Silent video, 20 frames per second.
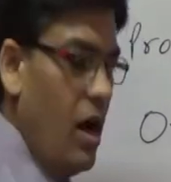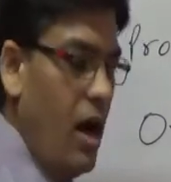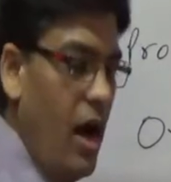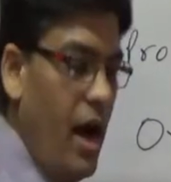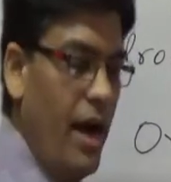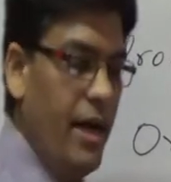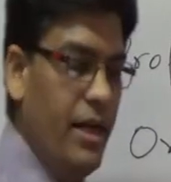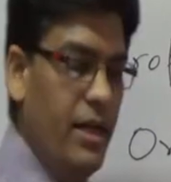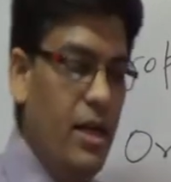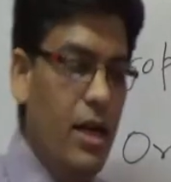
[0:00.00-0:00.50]

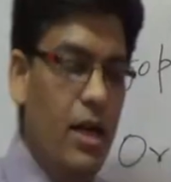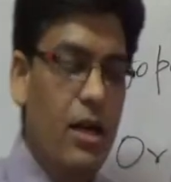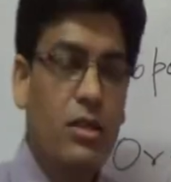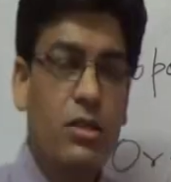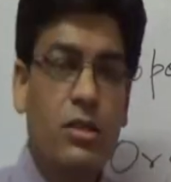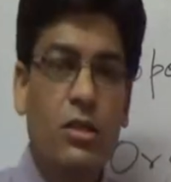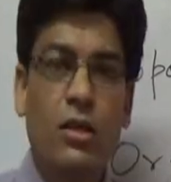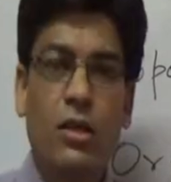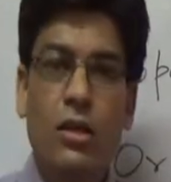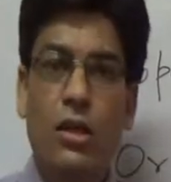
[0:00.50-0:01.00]

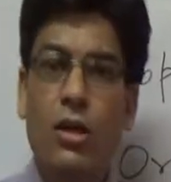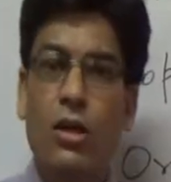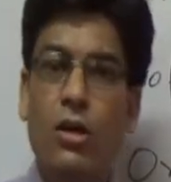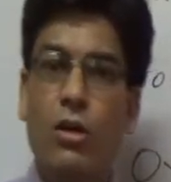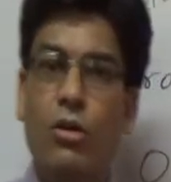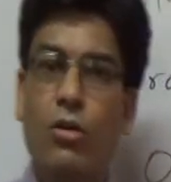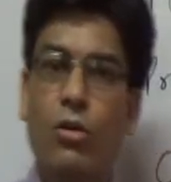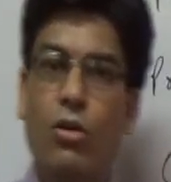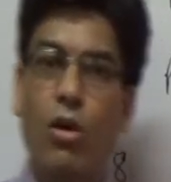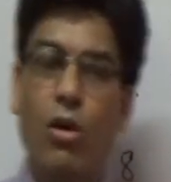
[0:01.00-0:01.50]
Ideas
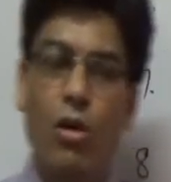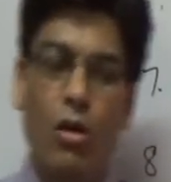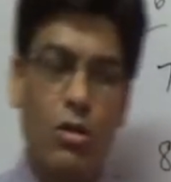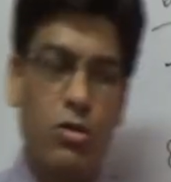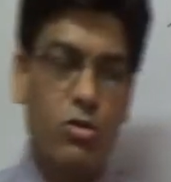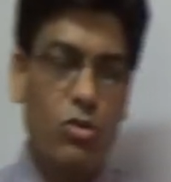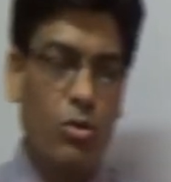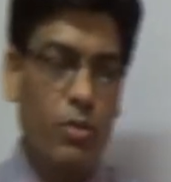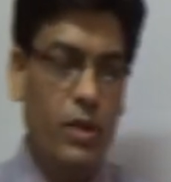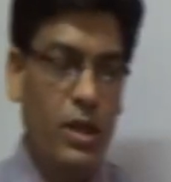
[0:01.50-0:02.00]
could
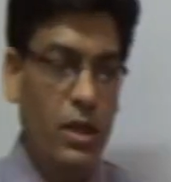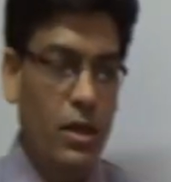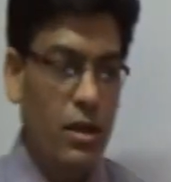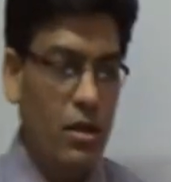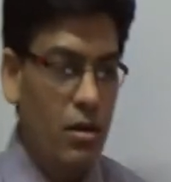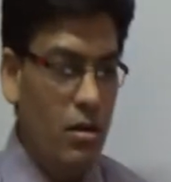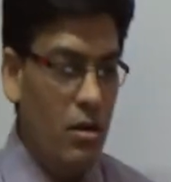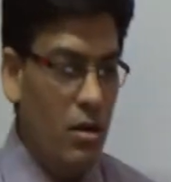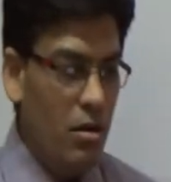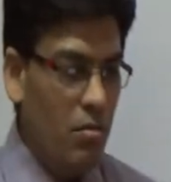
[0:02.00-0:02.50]
also be
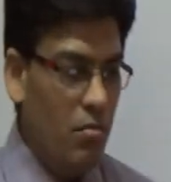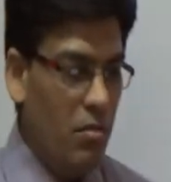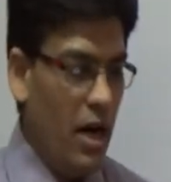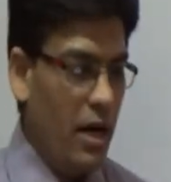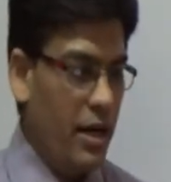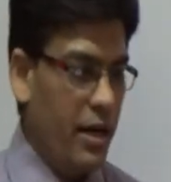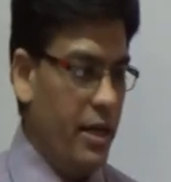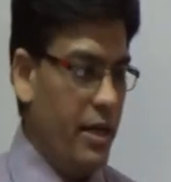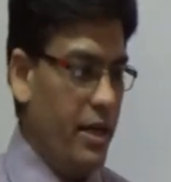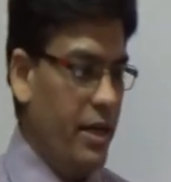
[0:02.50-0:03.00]

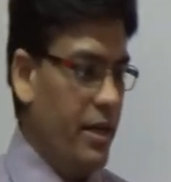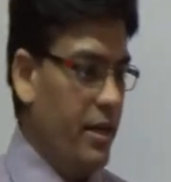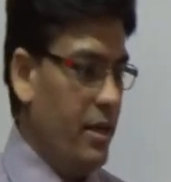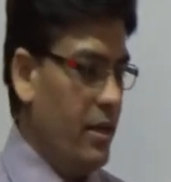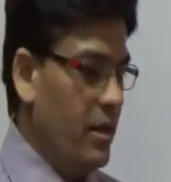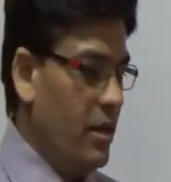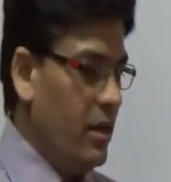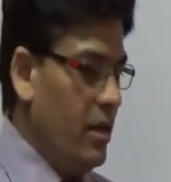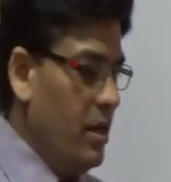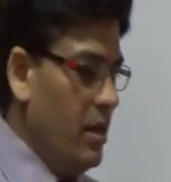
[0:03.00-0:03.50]
marketed.
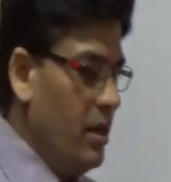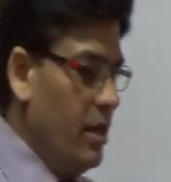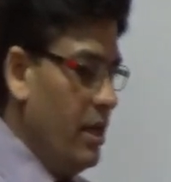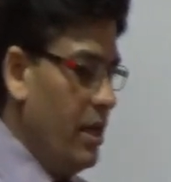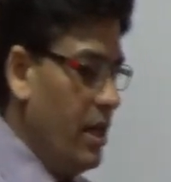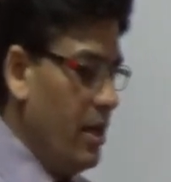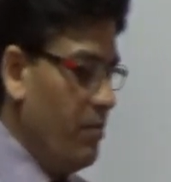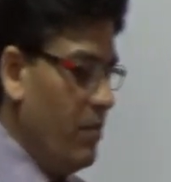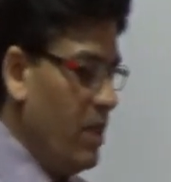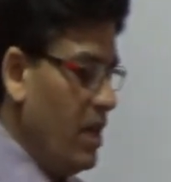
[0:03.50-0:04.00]

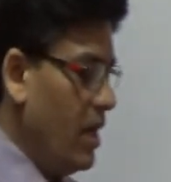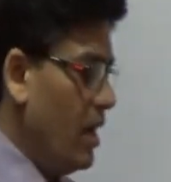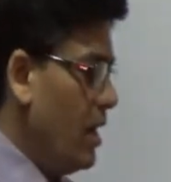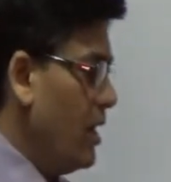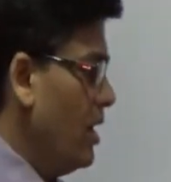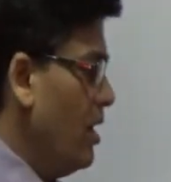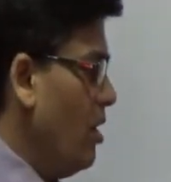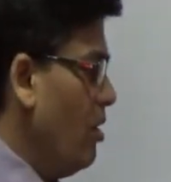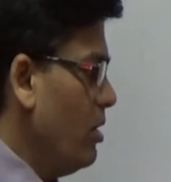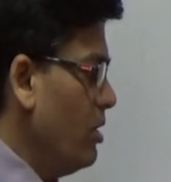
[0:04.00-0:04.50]
Okay, there
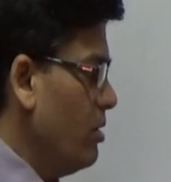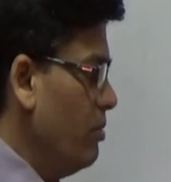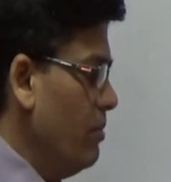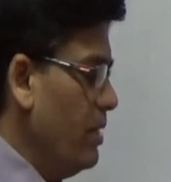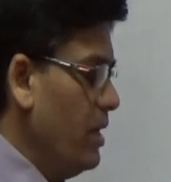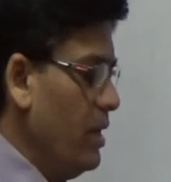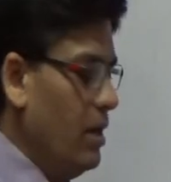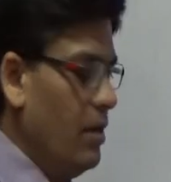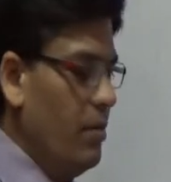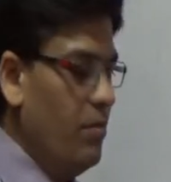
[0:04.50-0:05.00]
are
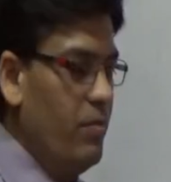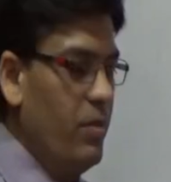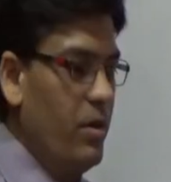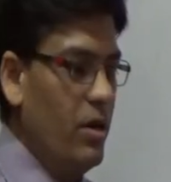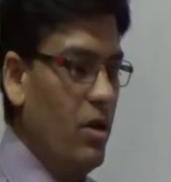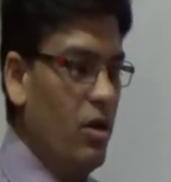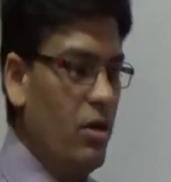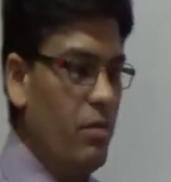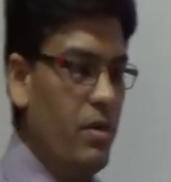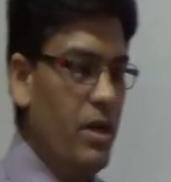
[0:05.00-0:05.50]

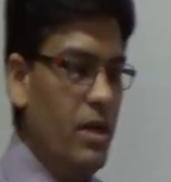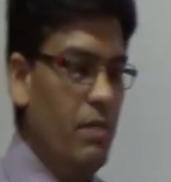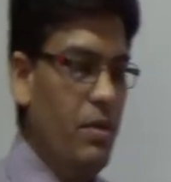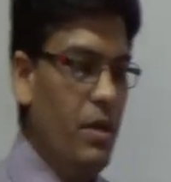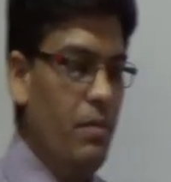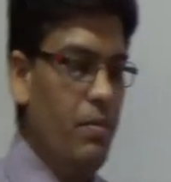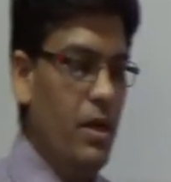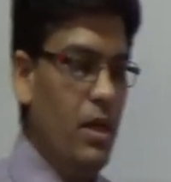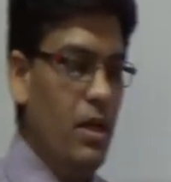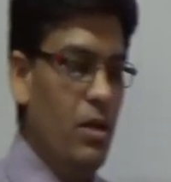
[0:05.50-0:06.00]
lot many
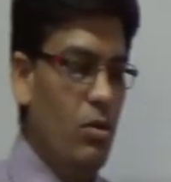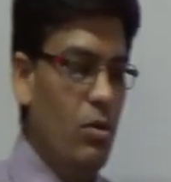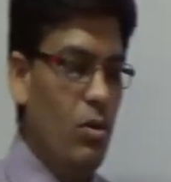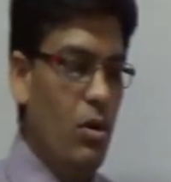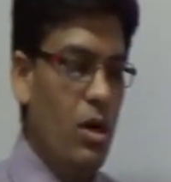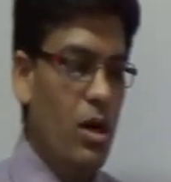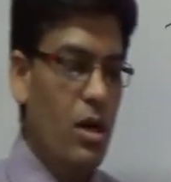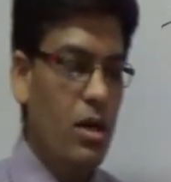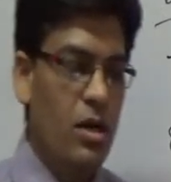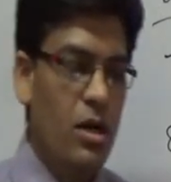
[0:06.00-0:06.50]
people who
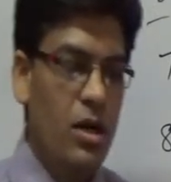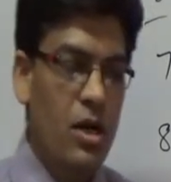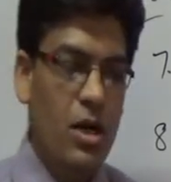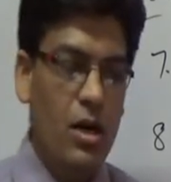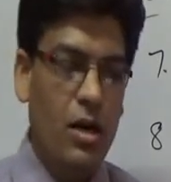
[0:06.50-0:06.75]
are